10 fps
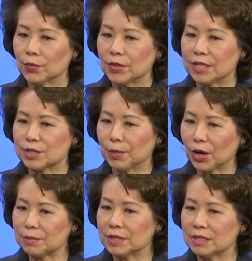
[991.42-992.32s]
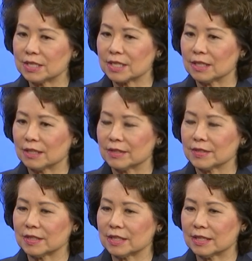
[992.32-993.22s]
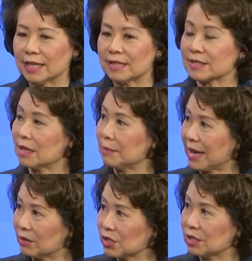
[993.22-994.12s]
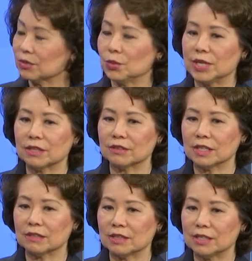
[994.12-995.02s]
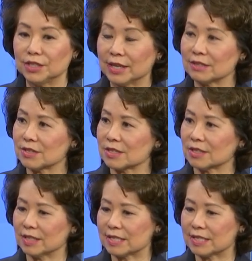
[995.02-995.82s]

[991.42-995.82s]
the department uh, has come out with uh, announced,